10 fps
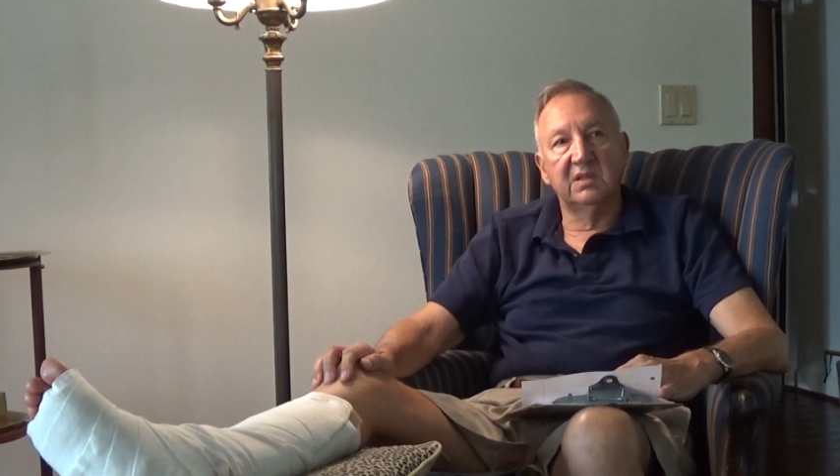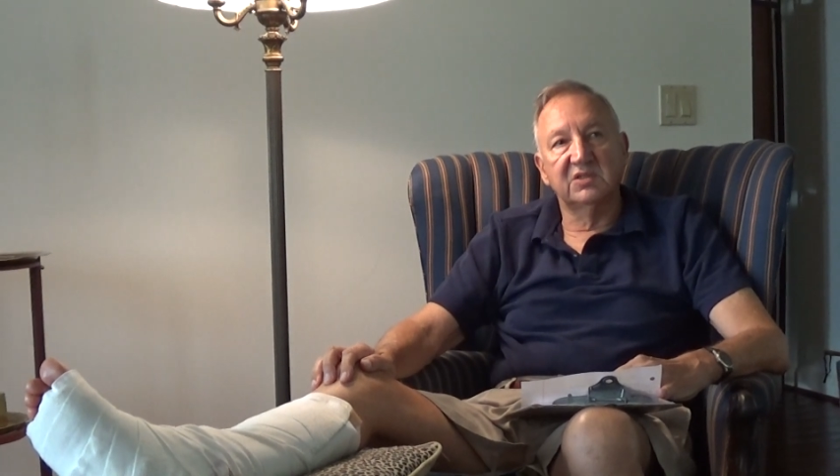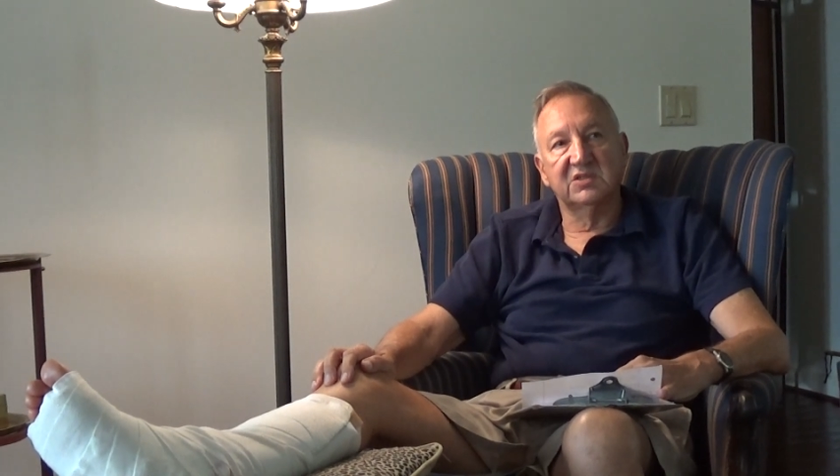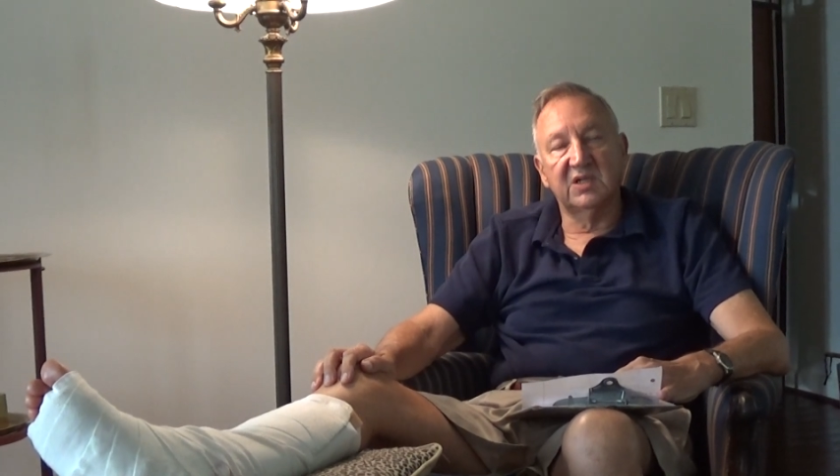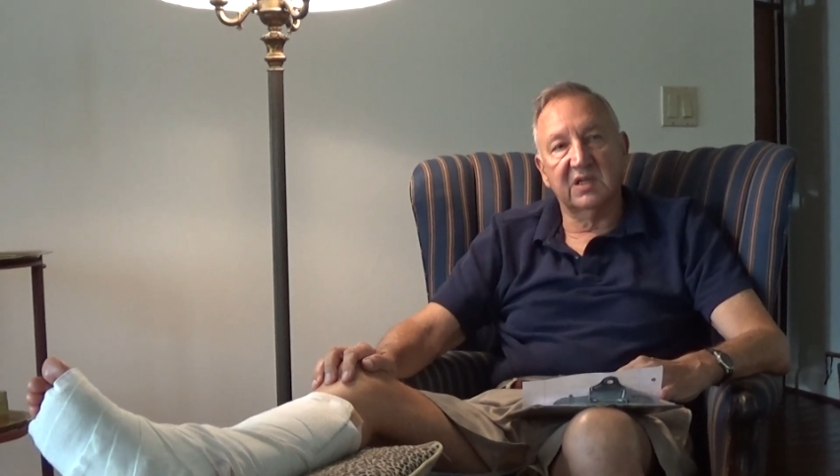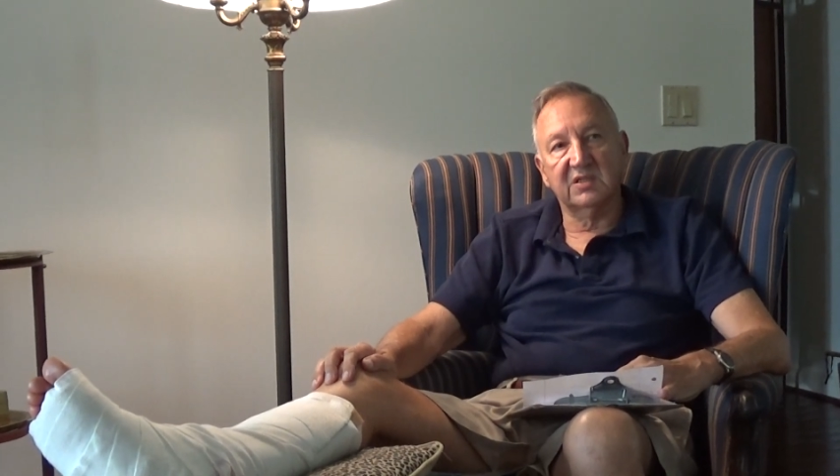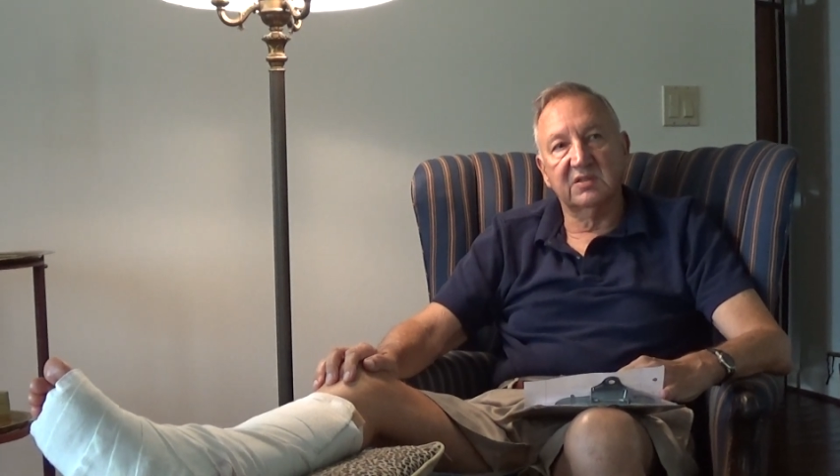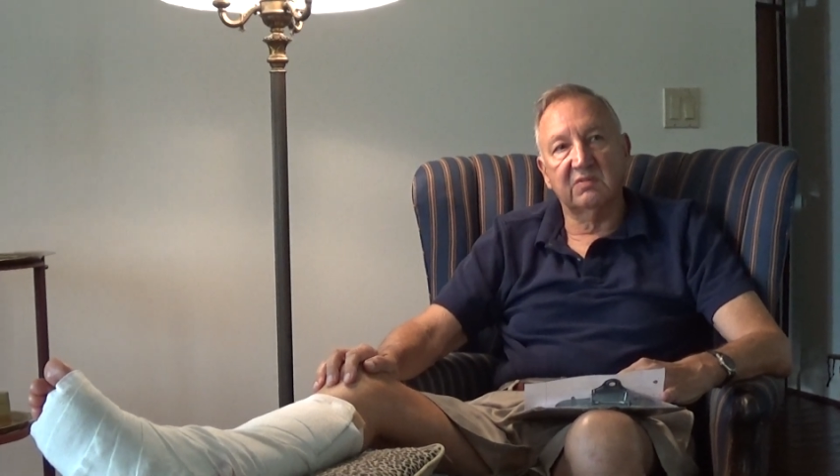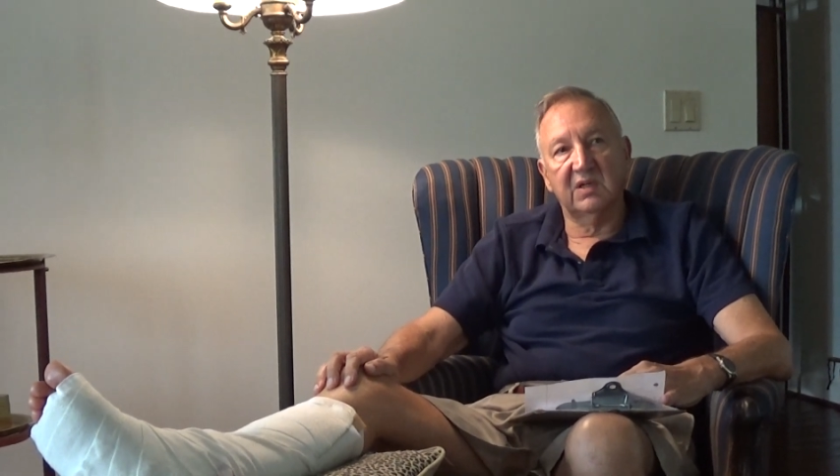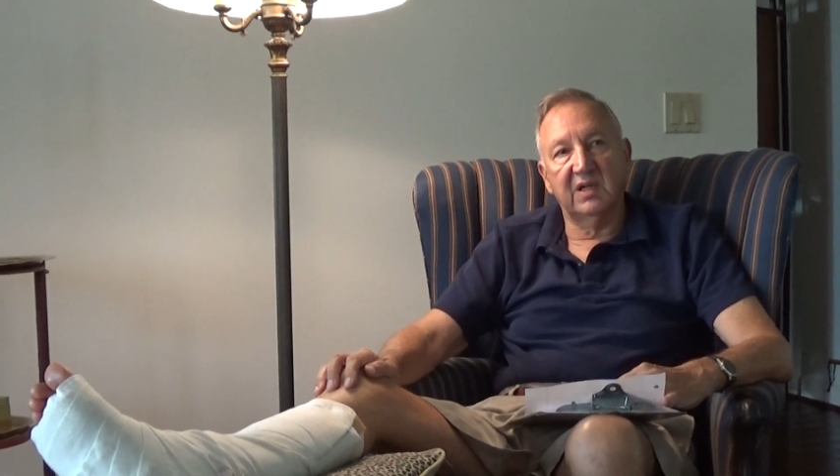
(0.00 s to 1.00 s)

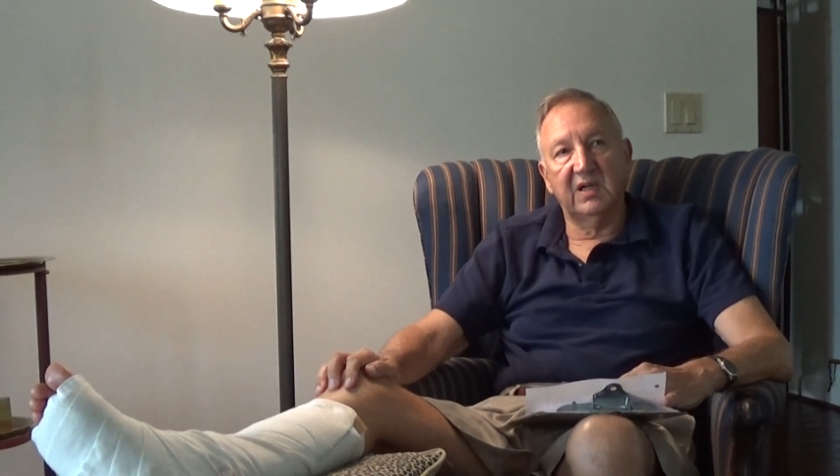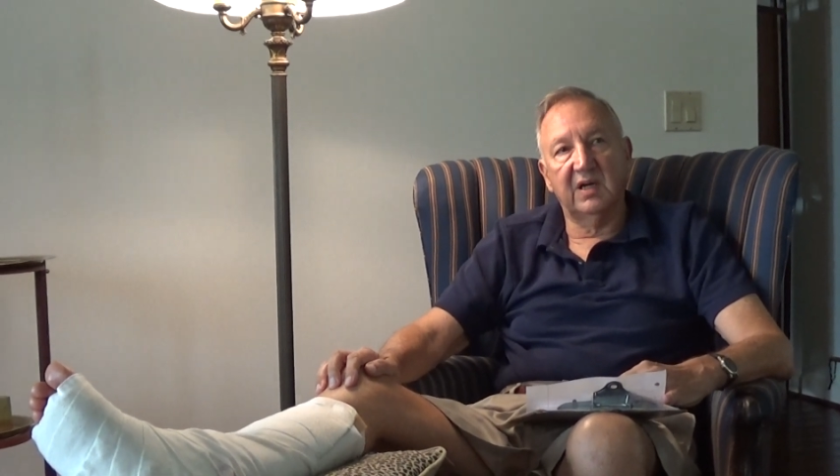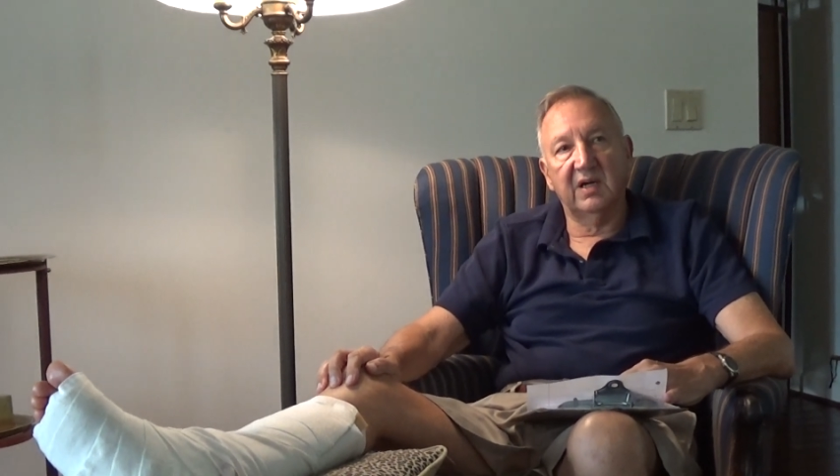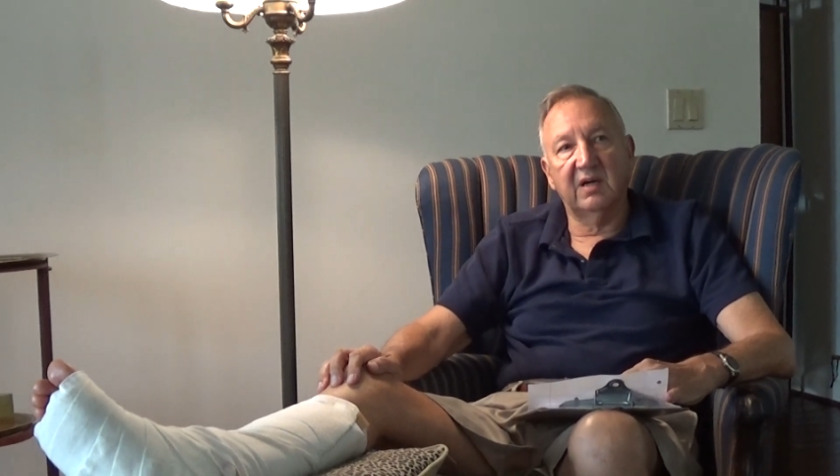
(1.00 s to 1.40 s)
6 when I got